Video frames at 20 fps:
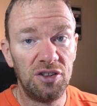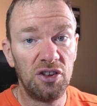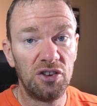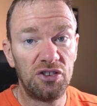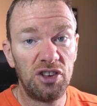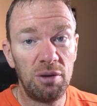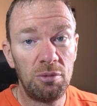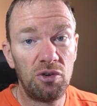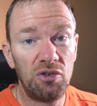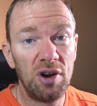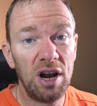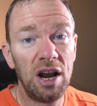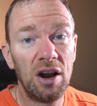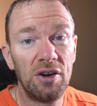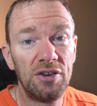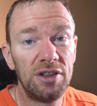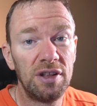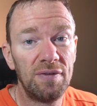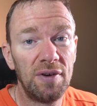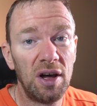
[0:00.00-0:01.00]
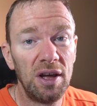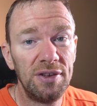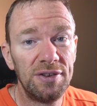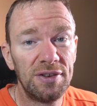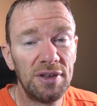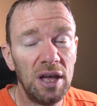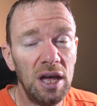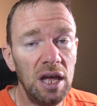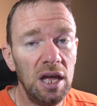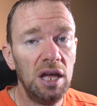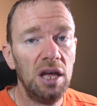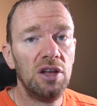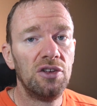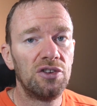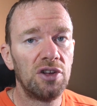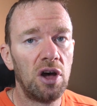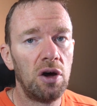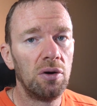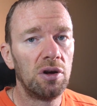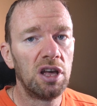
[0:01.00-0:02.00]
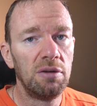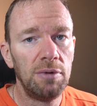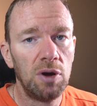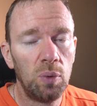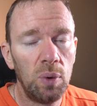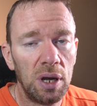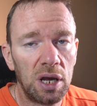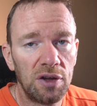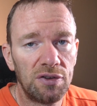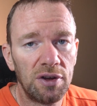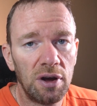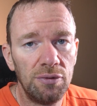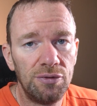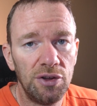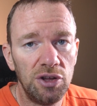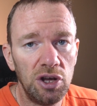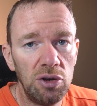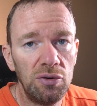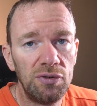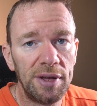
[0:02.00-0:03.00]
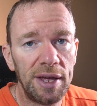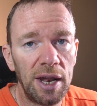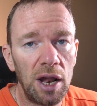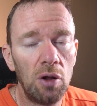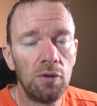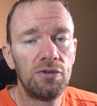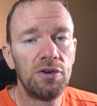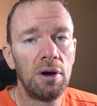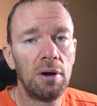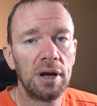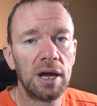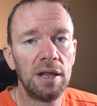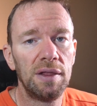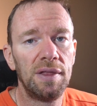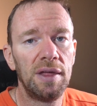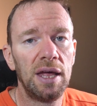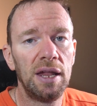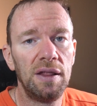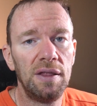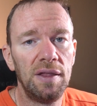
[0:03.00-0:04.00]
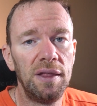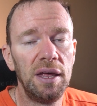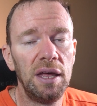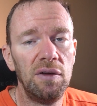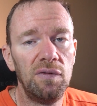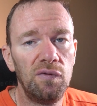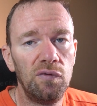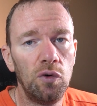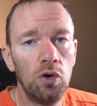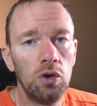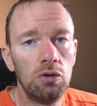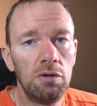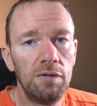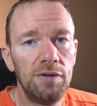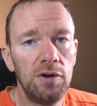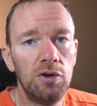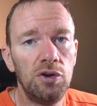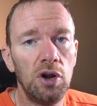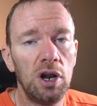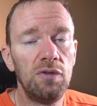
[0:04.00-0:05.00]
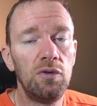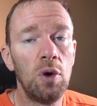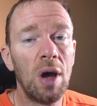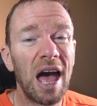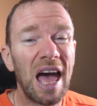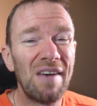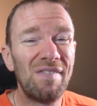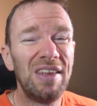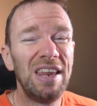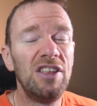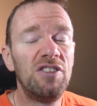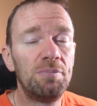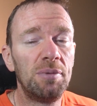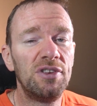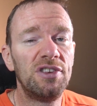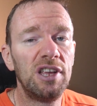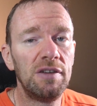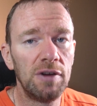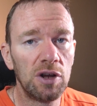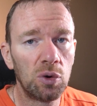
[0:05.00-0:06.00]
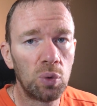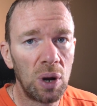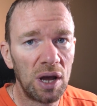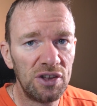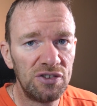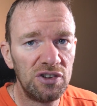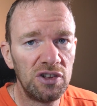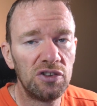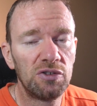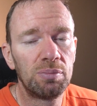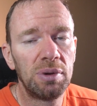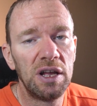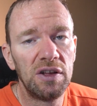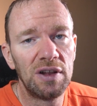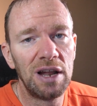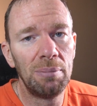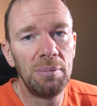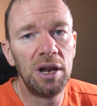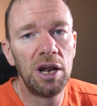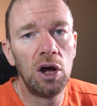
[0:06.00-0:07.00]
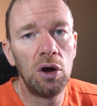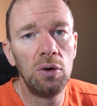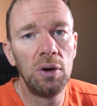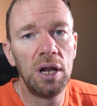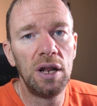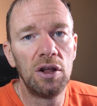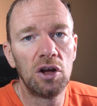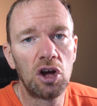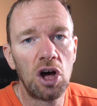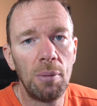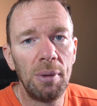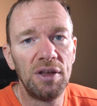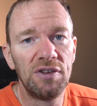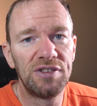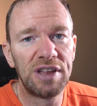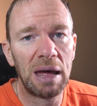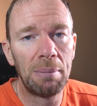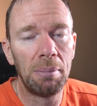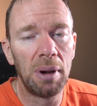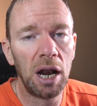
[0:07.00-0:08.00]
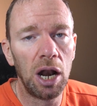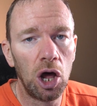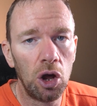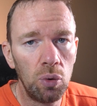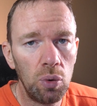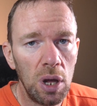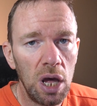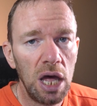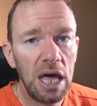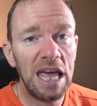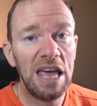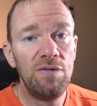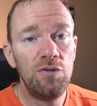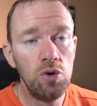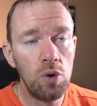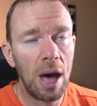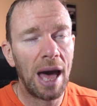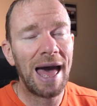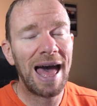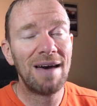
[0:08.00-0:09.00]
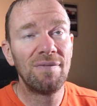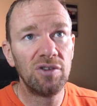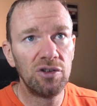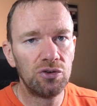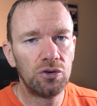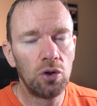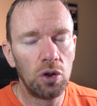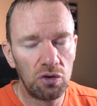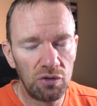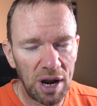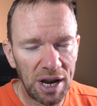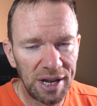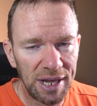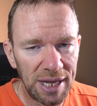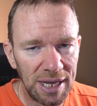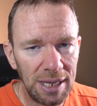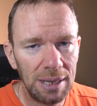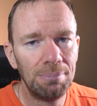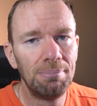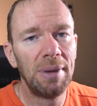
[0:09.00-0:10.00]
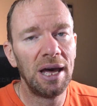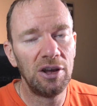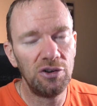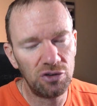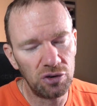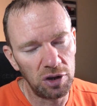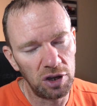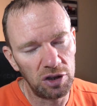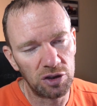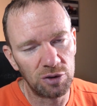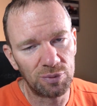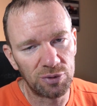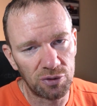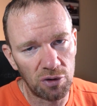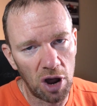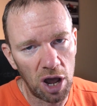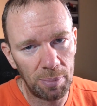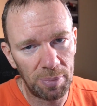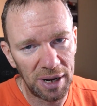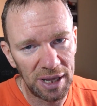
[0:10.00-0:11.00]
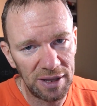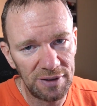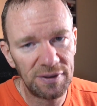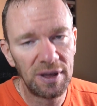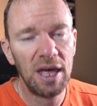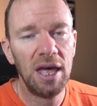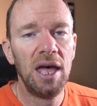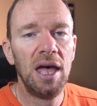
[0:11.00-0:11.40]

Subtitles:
does seem a really nice device. So give me a week or so to use it. Obviously, I'll get then the full review done. If you have any specific questions, please let me know in the comments down below. If you haven't already, make sure you subscribe, please.